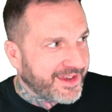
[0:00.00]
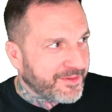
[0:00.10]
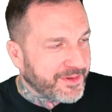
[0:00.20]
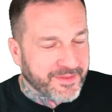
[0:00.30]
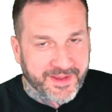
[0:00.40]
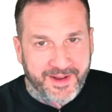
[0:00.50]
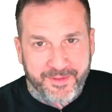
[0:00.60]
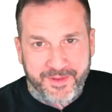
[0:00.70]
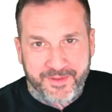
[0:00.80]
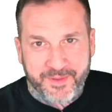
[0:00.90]
can't I
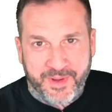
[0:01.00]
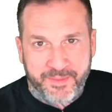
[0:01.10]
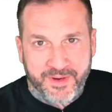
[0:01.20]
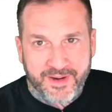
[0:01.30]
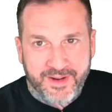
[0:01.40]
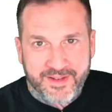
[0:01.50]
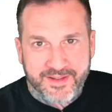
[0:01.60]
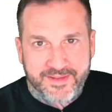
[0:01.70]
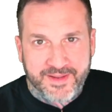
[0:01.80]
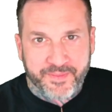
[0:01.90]
can't really remember.
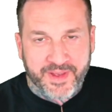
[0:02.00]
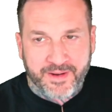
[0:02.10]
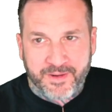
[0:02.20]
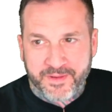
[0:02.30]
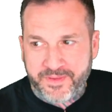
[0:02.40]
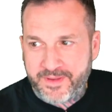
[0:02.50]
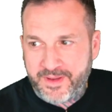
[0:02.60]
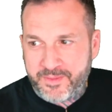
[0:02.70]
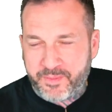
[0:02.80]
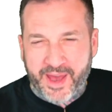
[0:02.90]
It's something Earth,
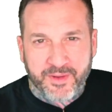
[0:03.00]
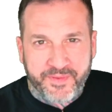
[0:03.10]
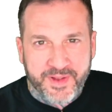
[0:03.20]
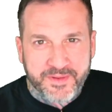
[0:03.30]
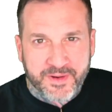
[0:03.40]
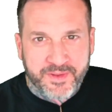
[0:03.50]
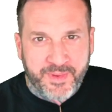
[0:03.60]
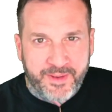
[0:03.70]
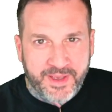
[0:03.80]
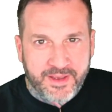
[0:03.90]
Battlefield Earth
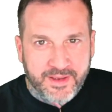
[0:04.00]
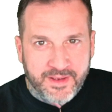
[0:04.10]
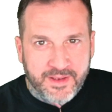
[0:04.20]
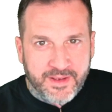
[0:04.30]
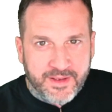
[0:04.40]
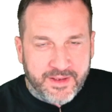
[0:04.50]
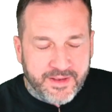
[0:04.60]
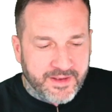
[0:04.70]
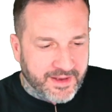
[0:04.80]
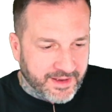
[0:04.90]
maybe.
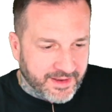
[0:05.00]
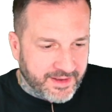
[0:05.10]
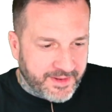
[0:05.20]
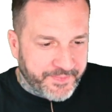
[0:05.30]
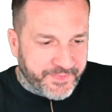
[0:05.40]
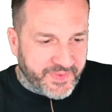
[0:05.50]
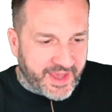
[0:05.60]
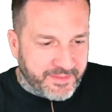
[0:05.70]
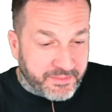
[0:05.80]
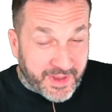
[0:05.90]
Uh,
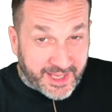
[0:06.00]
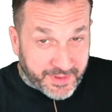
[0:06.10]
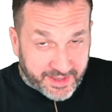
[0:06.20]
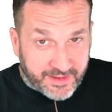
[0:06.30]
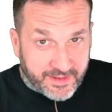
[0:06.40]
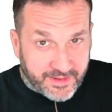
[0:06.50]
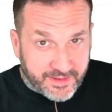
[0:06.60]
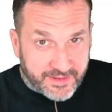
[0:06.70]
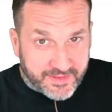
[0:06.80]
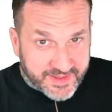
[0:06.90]
then maybe
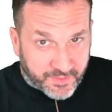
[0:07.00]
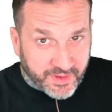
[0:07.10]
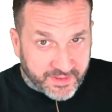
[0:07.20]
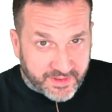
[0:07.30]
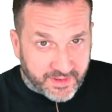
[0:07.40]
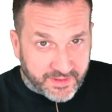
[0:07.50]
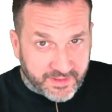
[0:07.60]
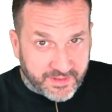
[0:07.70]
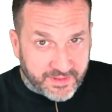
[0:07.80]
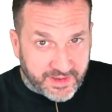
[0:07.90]
someone
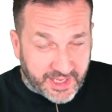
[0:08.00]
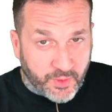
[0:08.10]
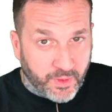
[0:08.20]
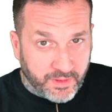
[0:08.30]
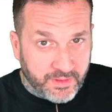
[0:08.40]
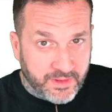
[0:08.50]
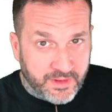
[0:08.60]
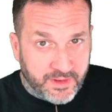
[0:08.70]
could equal,